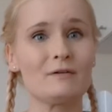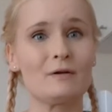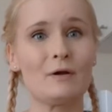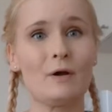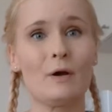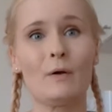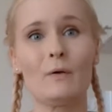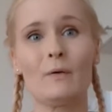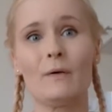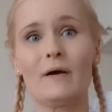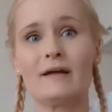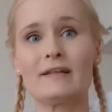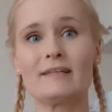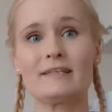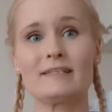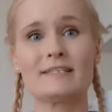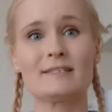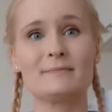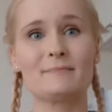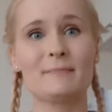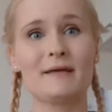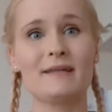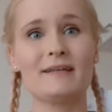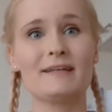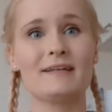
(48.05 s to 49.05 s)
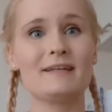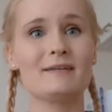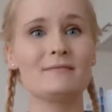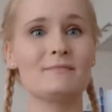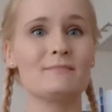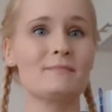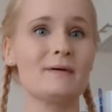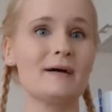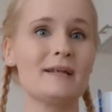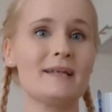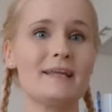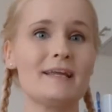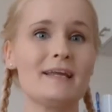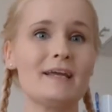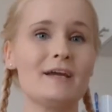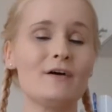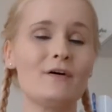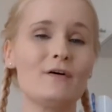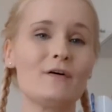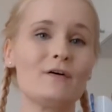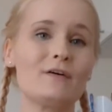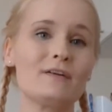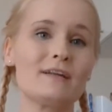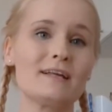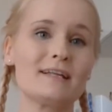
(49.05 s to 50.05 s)
go and spend money
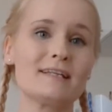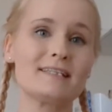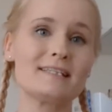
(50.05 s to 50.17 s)
on a